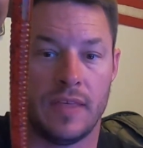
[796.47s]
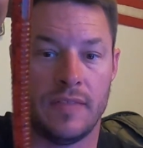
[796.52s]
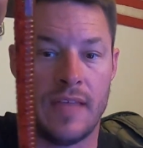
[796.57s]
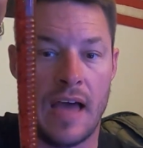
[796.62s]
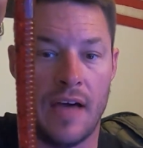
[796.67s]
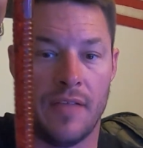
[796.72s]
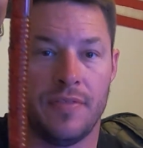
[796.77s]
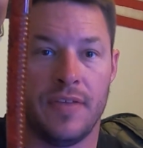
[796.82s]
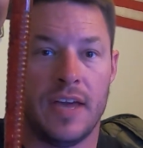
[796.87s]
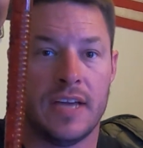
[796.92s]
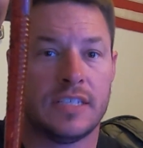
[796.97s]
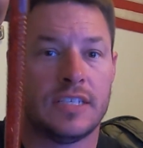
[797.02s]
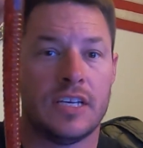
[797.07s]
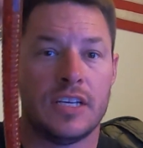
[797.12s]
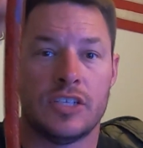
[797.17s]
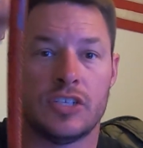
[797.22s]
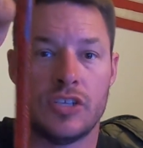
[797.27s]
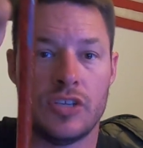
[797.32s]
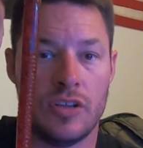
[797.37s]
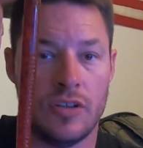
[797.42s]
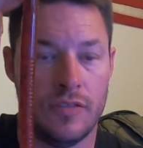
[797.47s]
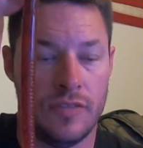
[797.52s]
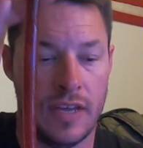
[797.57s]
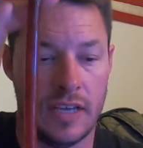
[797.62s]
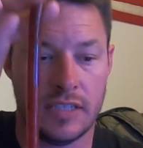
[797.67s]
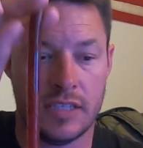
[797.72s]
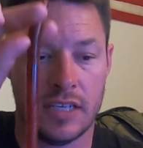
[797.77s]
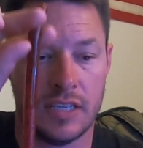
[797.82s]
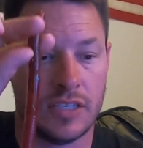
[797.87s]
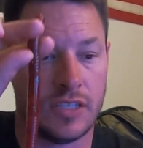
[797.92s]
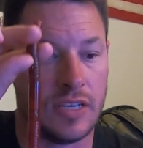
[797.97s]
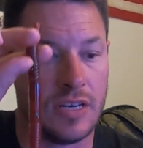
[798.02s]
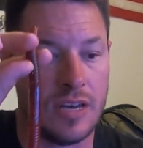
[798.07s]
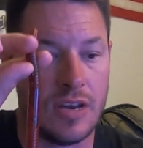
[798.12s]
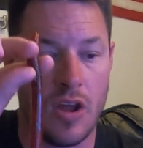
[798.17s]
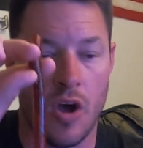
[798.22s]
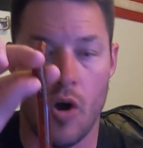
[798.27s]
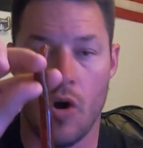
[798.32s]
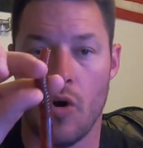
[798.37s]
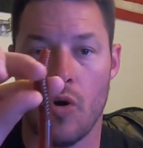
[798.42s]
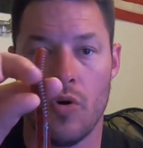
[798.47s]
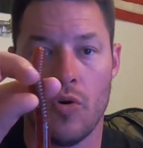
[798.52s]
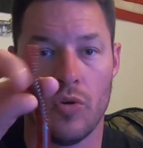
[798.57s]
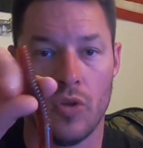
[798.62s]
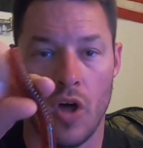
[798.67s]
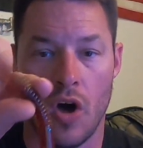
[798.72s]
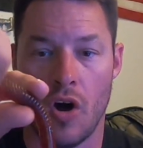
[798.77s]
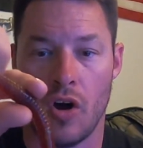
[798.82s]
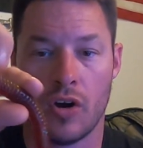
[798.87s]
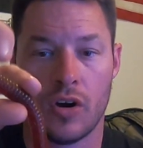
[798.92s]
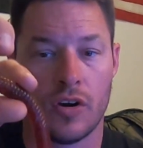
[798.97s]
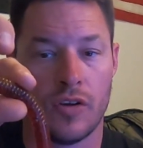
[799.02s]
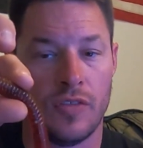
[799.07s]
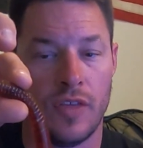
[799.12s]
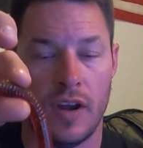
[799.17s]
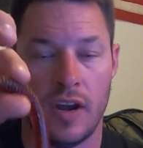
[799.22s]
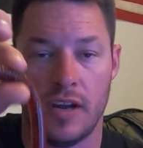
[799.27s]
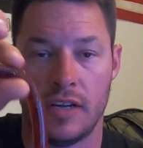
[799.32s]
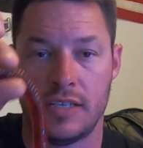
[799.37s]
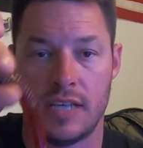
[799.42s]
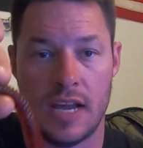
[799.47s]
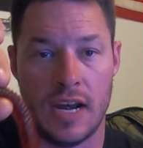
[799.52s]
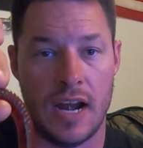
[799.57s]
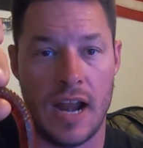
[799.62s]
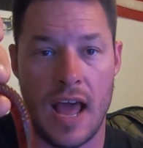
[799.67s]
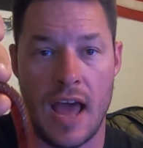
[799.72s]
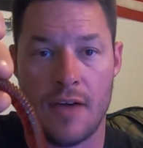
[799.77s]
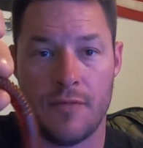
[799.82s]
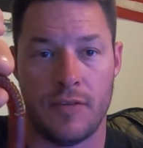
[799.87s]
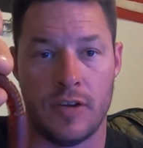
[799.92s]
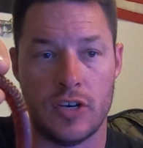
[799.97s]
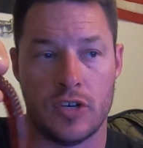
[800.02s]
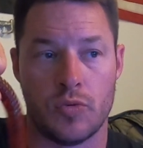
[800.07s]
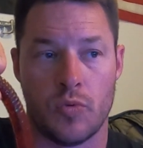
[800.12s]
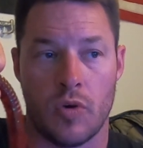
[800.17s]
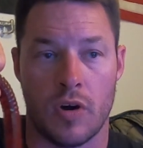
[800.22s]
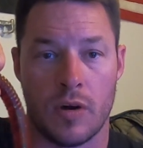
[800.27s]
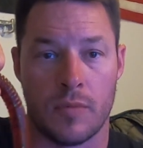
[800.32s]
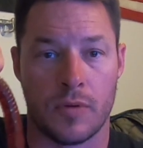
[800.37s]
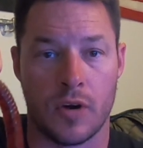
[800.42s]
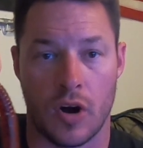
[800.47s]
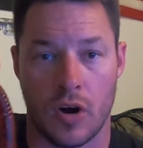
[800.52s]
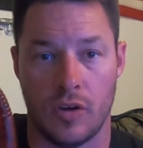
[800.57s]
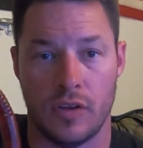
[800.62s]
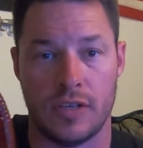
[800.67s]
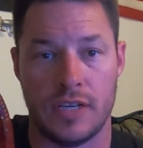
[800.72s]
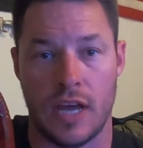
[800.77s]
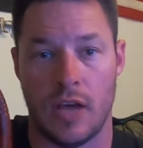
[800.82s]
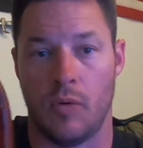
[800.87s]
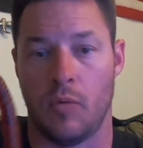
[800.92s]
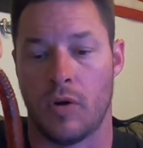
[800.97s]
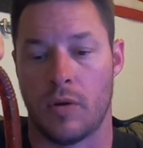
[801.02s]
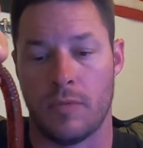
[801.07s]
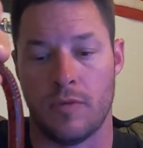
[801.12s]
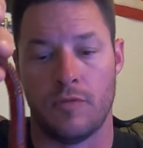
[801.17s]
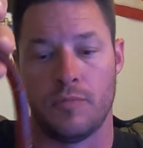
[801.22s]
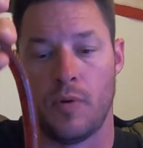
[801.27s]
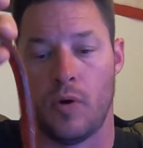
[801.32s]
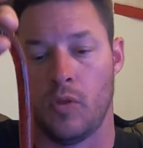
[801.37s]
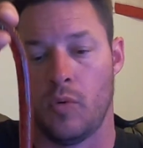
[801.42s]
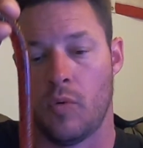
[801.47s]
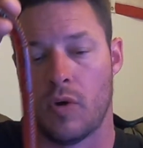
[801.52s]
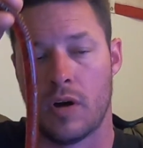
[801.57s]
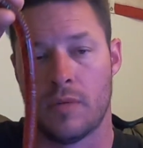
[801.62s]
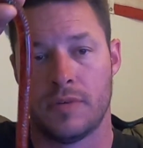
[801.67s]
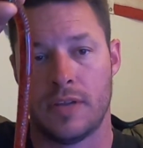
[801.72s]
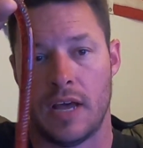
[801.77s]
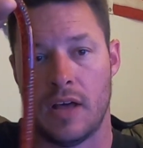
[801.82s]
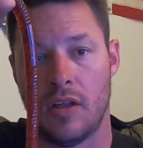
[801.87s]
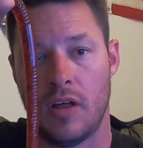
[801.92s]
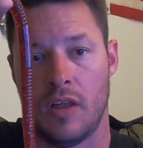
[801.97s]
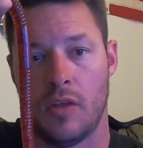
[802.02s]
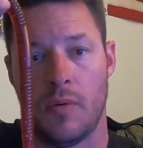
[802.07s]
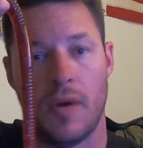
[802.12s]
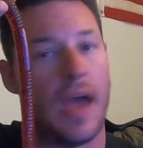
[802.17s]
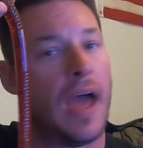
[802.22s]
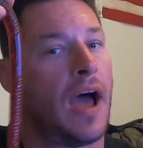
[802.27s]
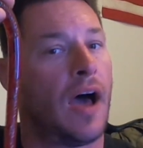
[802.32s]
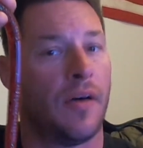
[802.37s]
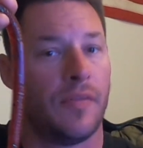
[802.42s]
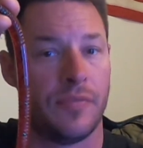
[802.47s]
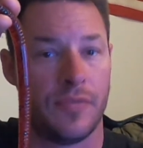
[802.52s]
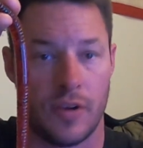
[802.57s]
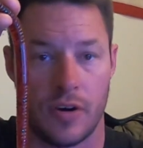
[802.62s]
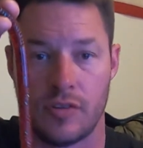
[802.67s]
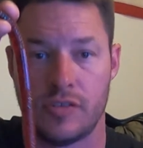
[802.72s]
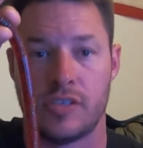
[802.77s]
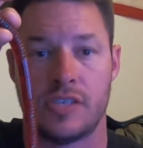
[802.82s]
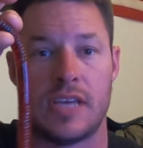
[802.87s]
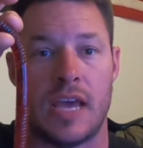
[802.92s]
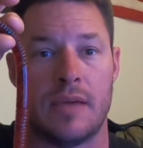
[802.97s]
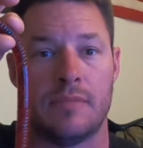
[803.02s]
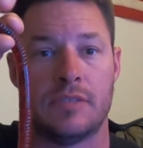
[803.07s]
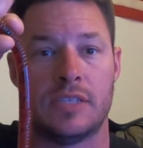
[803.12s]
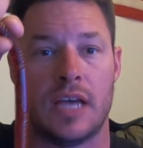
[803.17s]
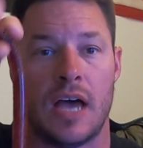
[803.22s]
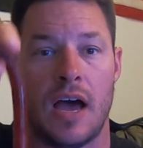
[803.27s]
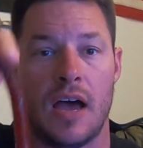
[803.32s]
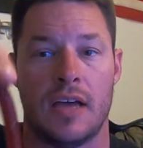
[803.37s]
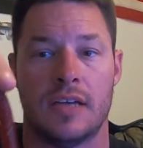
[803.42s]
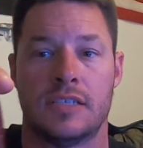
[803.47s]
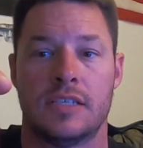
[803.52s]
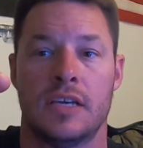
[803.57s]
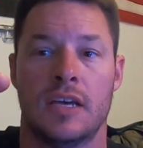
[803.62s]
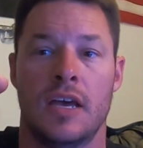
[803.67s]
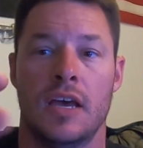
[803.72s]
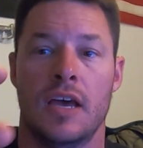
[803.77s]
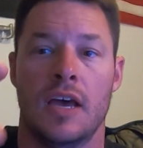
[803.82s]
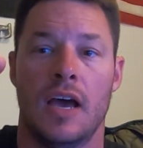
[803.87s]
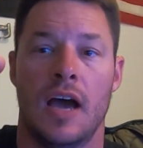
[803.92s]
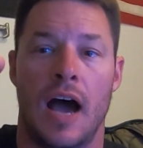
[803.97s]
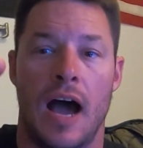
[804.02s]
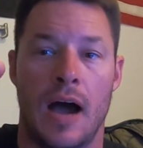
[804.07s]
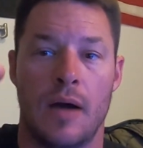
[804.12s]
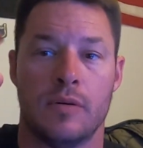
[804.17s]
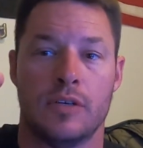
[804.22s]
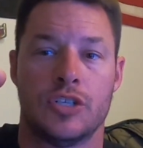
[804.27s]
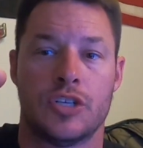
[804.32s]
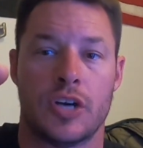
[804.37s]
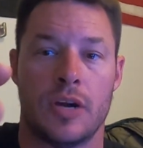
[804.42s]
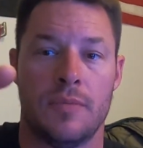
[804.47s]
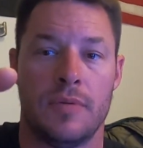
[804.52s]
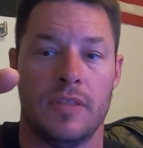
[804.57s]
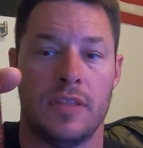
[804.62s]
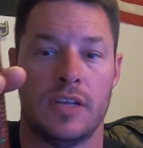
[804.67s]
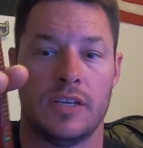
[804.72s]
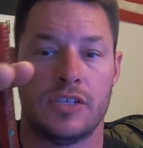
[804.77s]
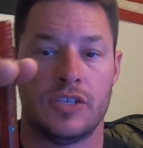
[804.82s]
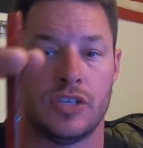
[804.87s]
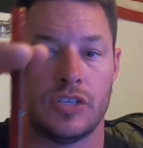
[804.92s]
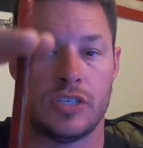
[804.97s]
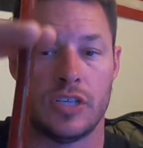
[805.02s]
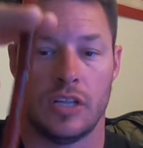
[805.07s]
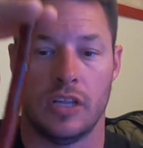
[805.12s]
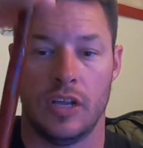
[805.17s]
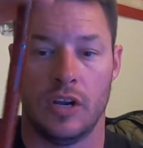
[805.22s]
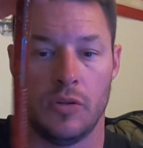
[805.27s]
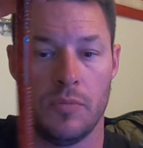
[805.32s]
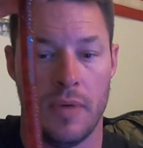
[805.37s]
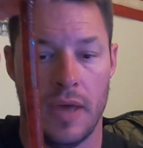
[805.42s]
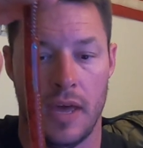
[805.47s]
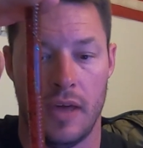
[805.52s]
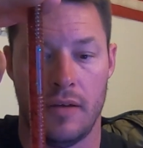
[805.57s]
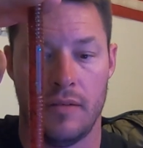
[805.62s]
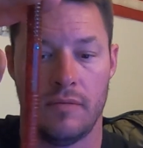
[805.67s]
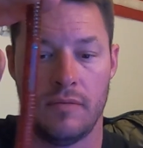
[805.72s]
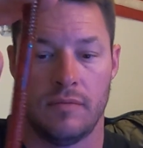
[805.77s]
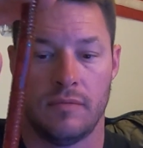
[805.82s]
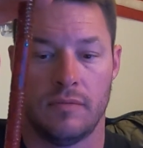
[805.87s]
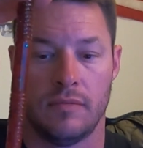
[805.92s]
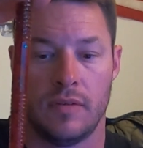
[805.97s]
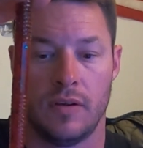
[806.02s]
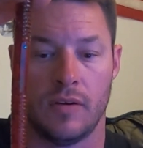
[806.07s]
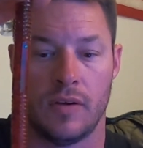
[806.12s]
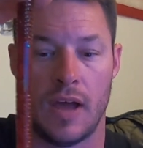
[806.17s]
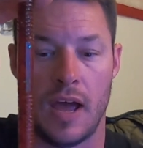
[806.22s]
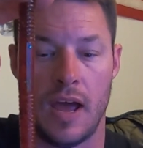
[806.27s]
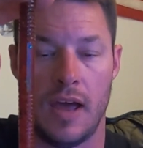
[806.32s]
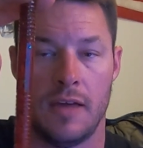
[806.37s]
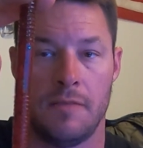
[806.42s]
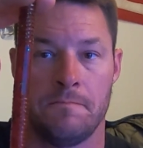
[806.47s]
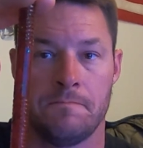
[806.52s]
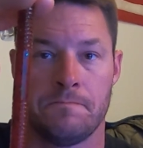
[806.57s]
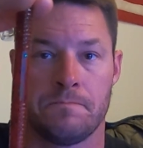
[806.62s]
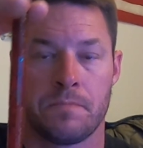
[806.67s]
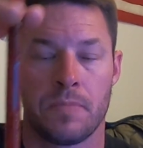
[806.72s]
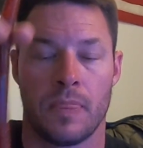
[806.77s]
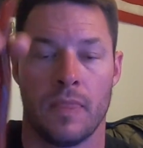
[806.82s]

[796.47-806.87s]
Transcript: Now, this is no longer than a 10.5-inch worm, curly tail worm. If you pull the worm tail all the way out, they're the same size. I was trimming this just a little bit, okay?